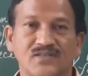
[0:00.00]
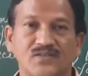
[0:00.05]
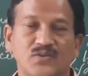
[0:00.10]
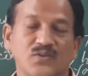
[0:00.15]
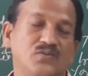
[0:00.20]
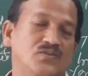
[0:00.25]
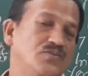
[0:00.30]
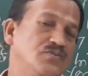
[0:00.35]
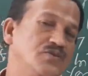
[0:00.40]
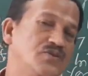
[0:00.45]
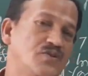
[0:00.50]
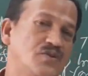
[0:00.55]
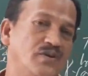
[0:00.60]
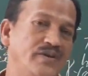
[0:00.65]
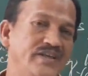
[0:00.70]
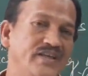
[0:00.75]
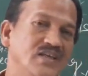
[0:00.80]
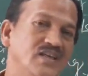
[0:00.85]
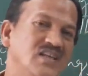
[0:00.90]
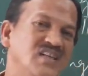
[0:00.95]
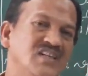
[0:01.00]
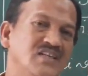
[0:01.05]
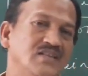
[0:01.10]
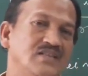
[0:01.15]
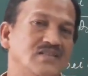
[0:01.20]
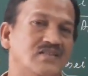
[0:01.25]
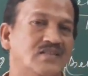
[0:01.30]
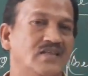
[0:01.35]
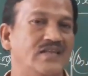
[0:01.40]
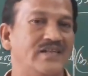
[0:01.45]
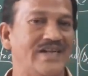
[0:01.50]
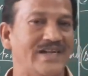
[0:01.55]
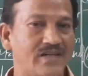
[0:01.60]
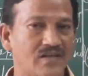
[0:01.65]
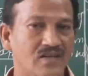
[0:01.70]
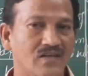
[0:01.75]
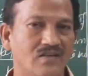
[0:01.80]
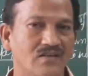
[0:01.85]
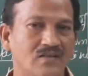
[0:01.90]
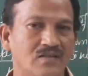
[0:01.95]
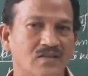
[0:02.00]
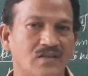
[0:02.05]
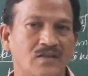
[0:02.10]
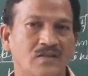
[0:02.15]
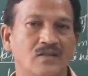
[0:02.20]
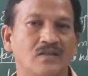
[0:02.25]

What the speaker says: So drawee is the debtor